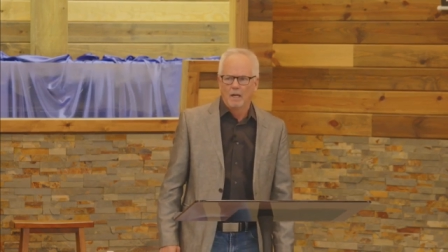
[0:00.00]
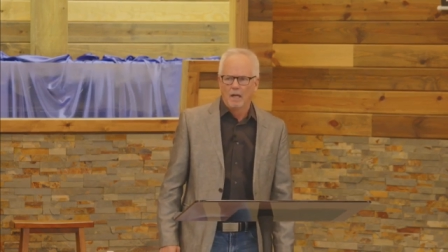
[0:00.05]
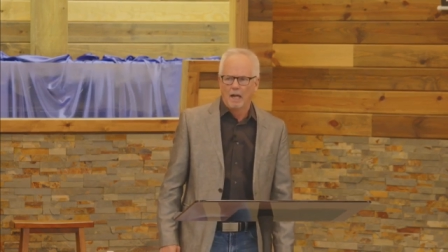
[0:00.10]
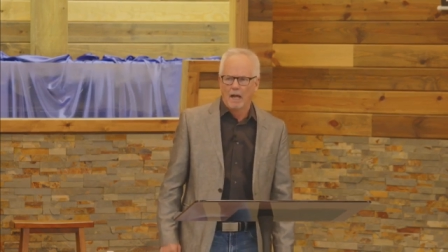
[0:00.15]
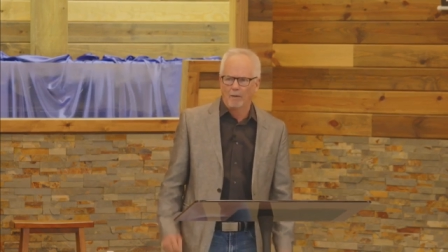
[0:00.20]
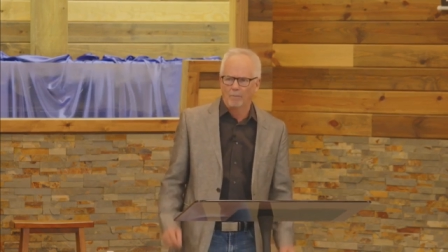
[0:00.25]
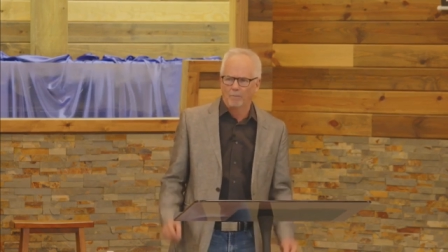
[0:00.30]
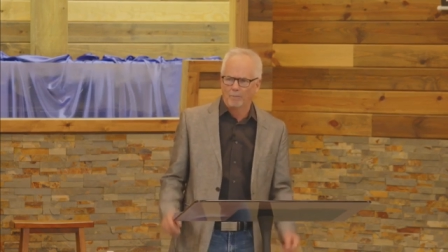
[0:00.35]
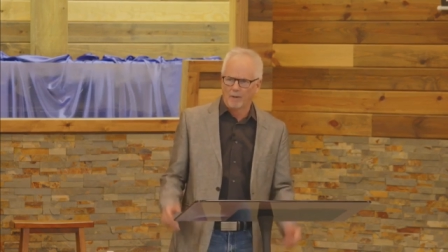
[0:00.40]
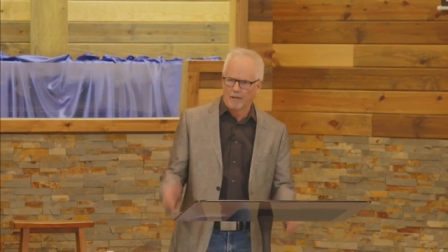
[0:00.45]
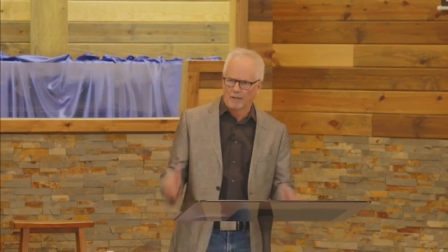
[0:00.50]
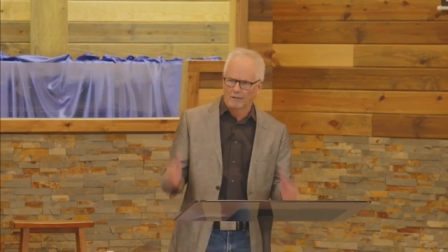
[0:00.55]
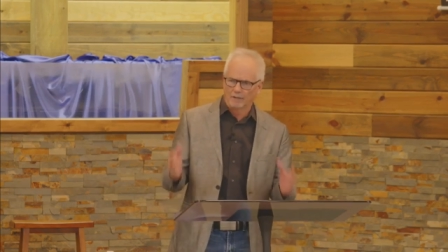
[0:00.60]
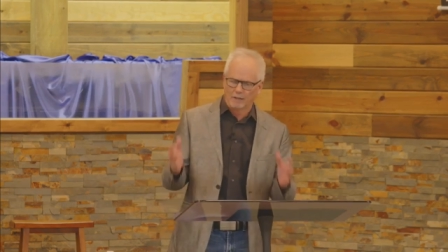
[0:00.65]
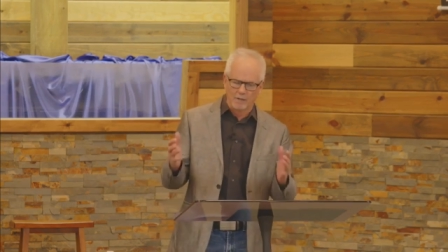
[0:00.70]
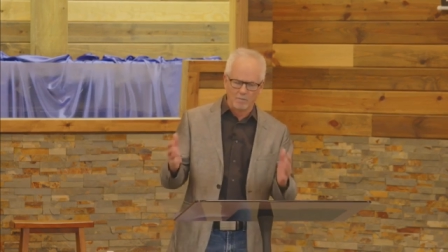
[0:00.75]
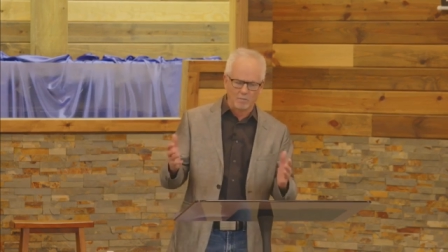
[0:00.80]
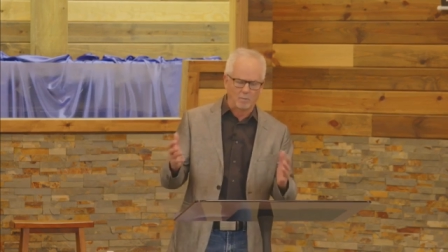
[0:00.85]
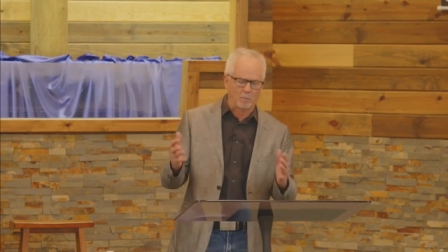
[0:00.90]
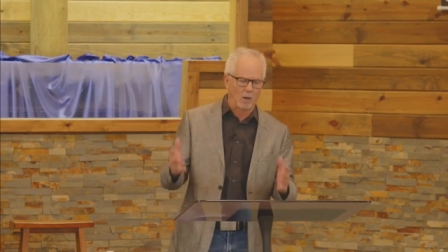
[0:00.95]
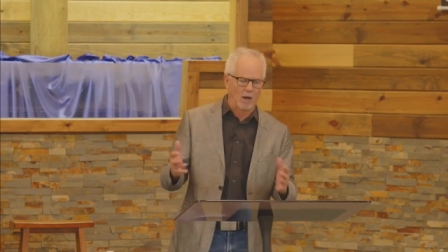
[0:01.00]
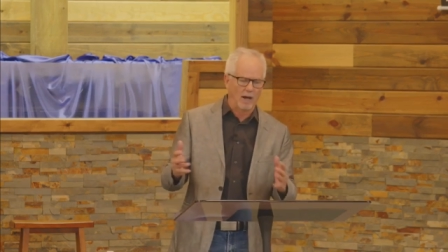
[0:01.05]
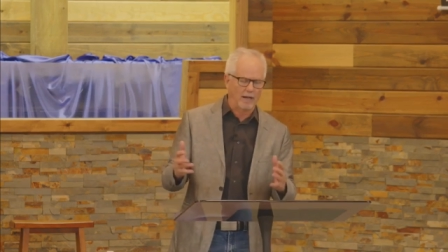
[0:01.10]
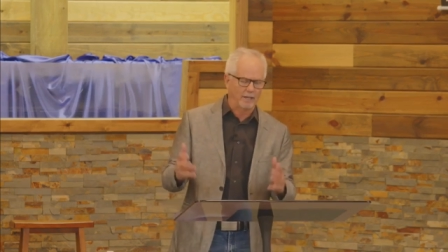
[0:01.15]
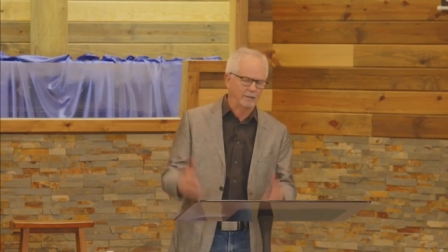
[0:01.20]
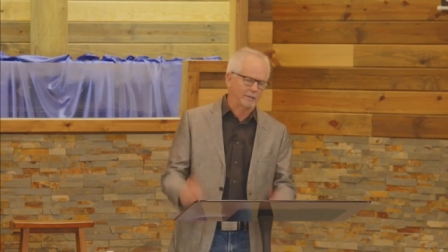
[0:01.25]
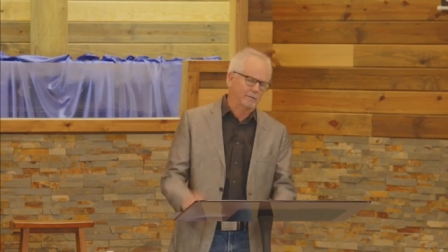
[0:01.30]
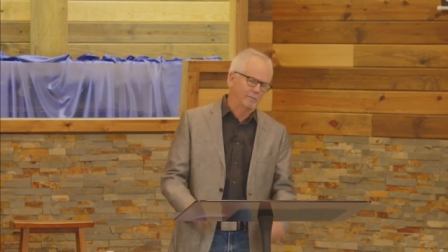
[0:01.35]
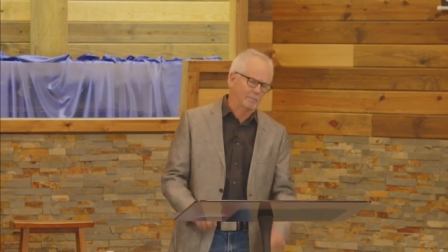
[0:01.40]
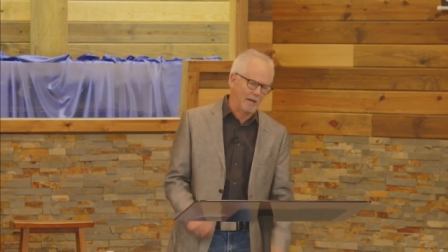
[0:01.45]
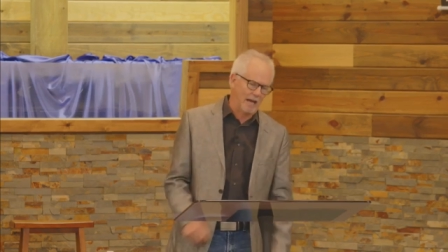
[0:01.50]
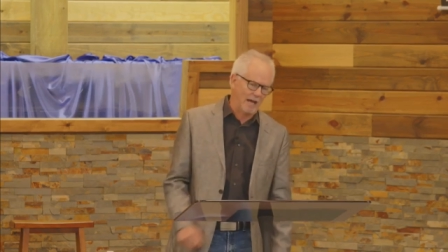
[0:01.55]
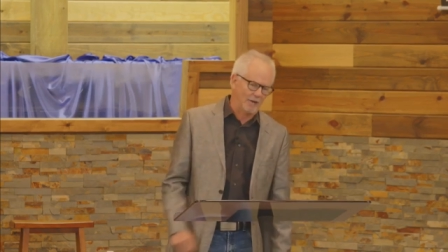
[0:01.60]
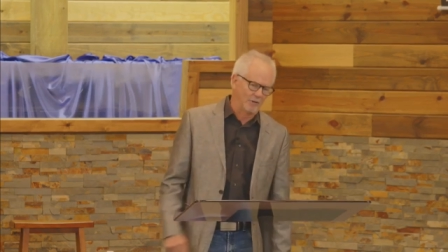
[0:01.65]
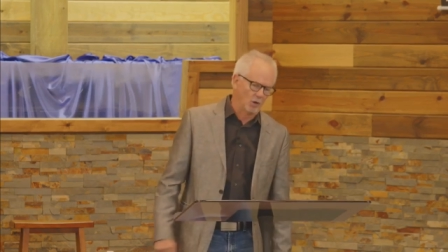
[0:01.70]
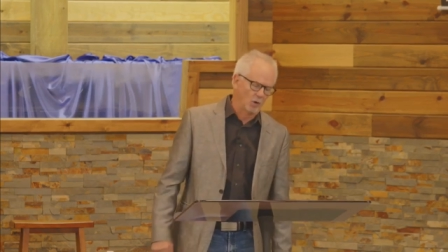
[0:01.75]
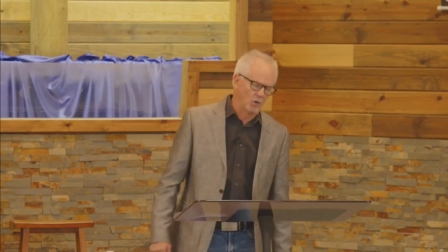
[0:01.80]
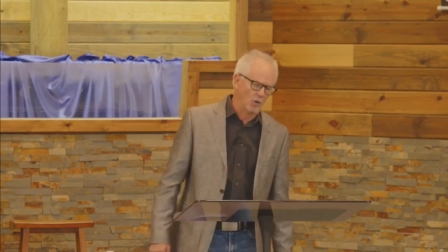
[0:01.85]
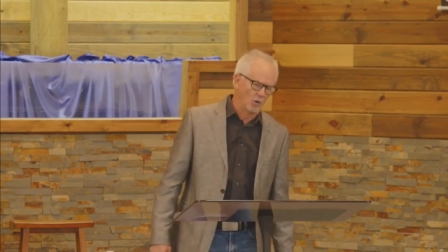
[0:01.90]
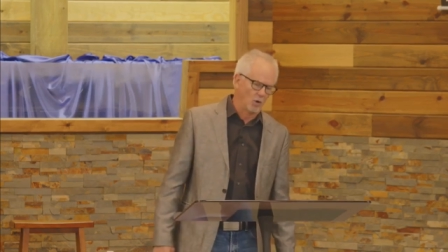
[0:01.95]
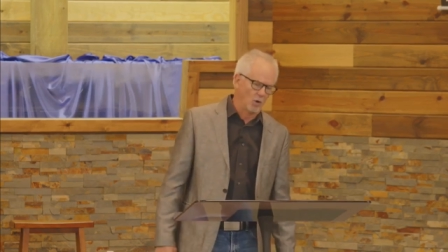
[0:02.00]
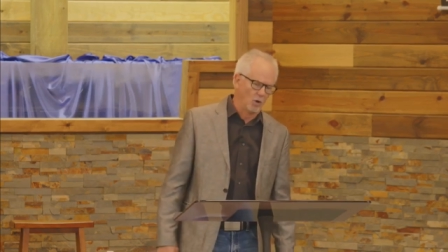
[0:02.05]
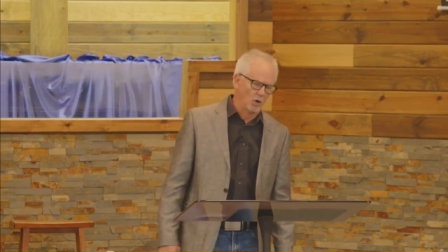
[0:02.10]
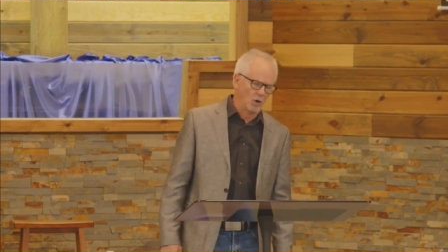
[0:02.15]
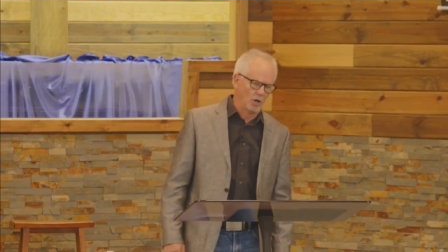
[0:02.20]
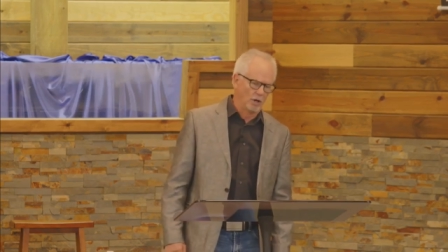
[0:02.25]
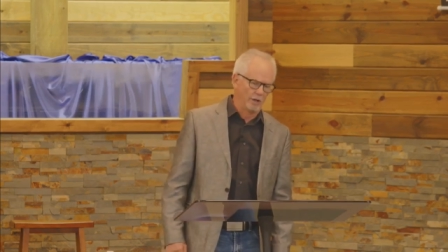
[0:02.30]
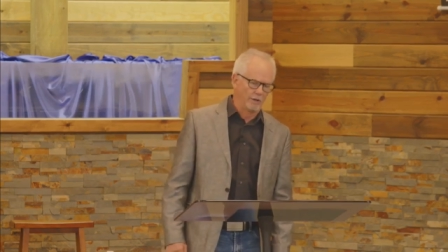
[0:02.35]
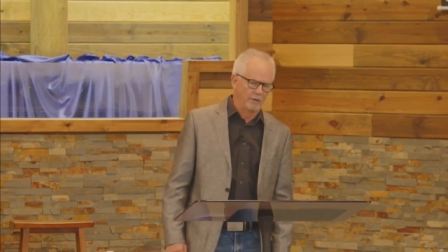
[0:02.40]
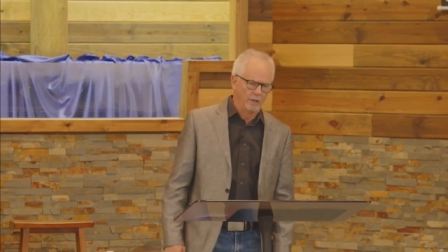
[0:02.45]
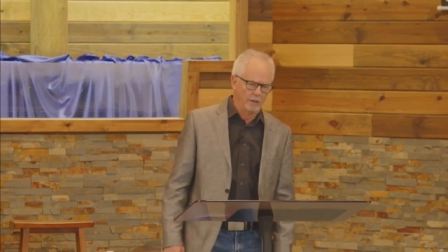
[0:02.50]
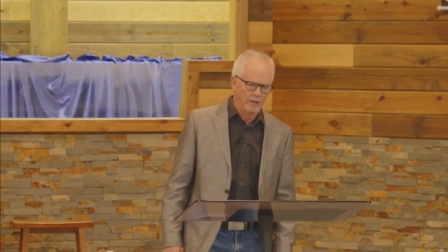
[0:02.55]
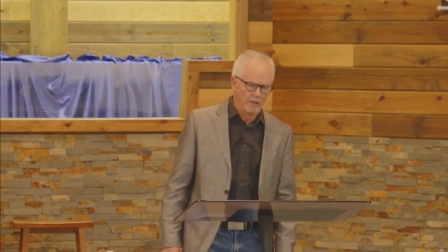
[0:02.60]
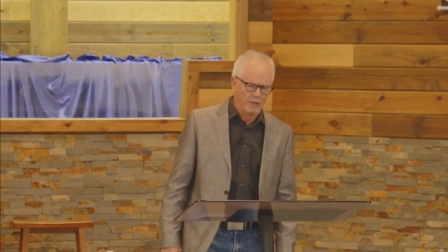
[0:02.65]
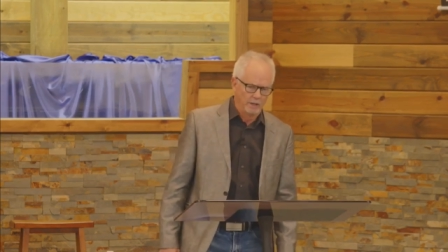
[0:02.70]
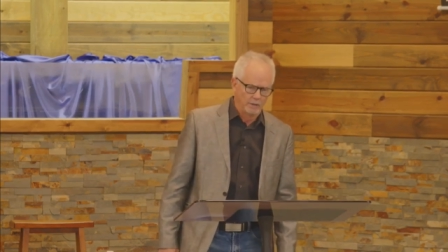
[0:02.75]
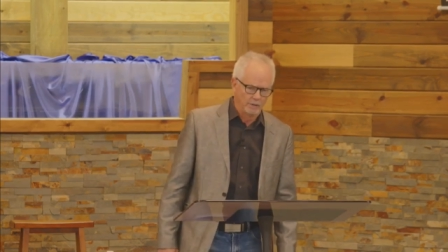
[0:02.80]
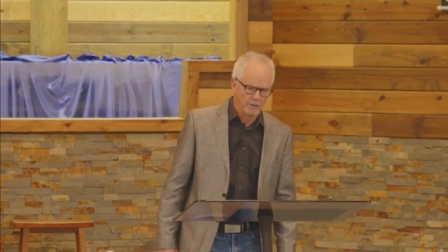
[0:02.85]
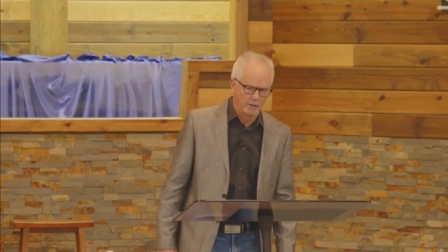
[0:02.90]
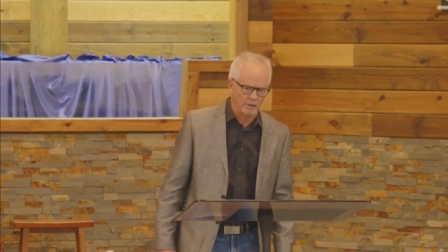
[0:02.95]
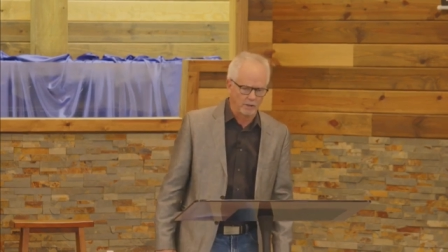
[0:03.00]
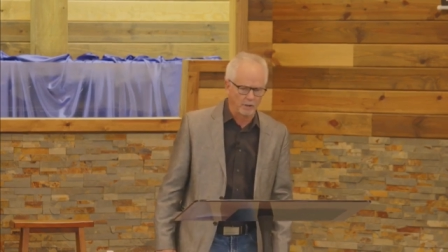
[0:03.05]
I felt impressed by the Lord to